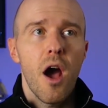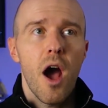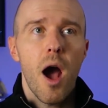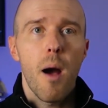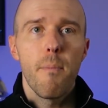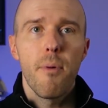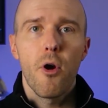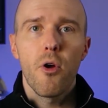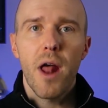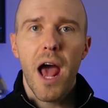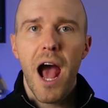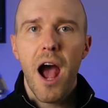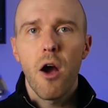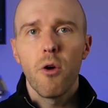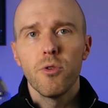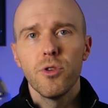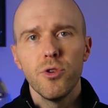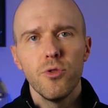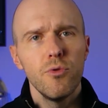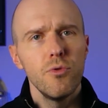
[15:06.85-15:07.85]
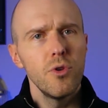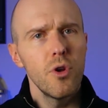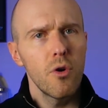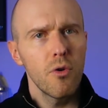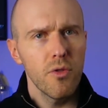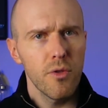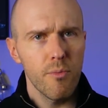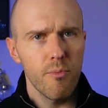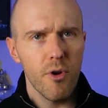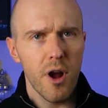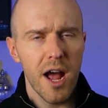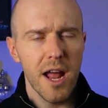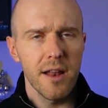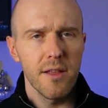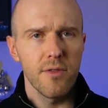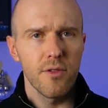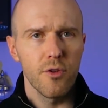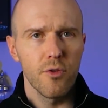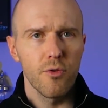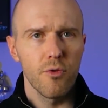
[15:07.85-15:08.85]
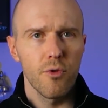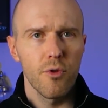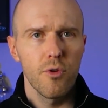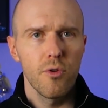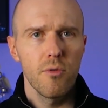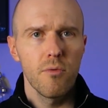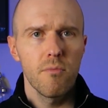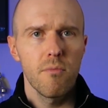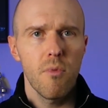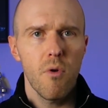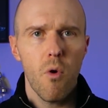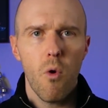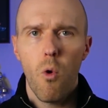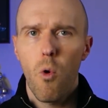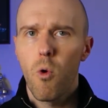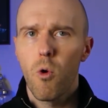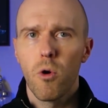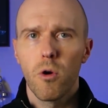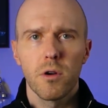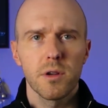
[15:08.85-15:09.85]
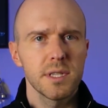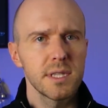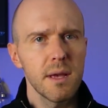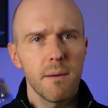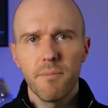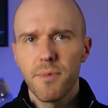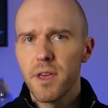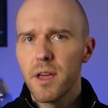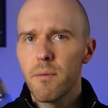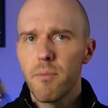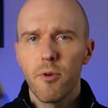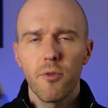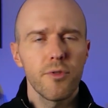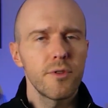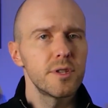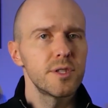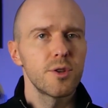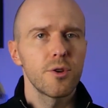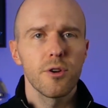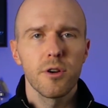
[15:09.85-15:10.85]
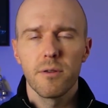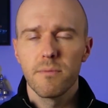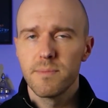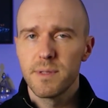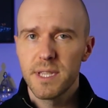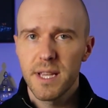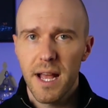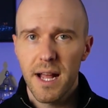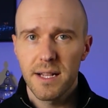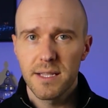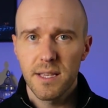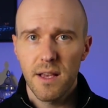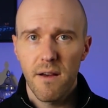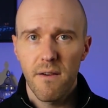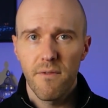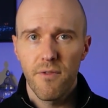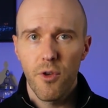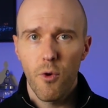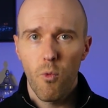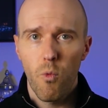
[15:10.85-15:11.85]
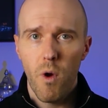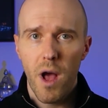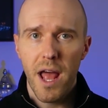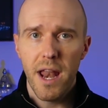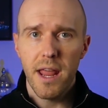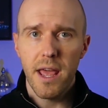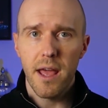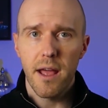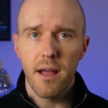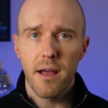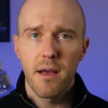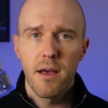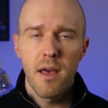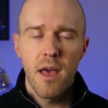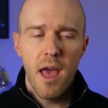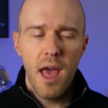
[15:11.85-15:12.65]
about how you know the bride and the groom or something about the circumstance of the wedding.